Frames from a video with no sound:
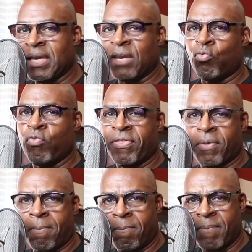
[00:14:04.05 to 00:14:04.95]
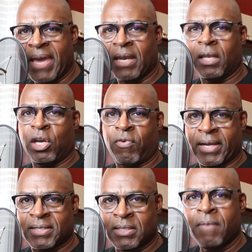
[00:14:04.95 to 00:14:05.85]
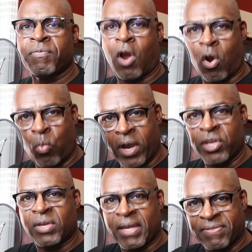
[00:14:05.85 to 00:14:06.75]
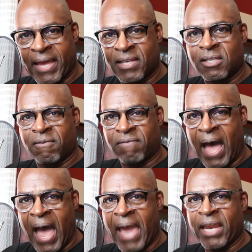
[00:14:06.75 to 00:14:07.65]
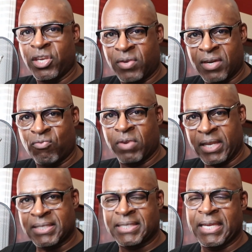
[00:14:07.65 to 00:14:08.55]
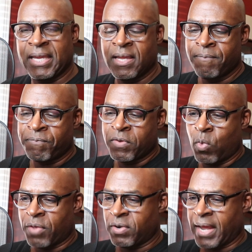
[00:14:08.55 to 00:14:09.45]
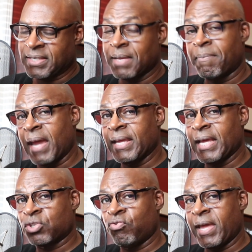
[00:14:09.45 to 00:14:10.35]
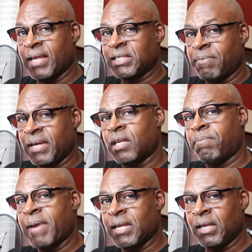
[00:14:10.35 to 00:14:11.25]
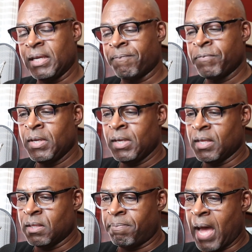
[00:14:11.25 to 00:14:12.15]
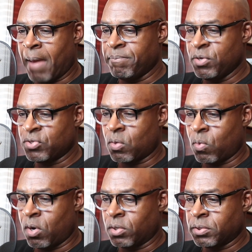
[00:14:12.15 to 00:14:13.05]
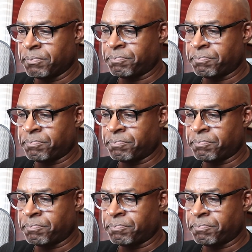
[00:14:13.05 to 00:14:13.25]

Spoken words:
and rhythm and lyrics are where you get that divide, and you can really see whether or not somebody has created something independently in the pop music world.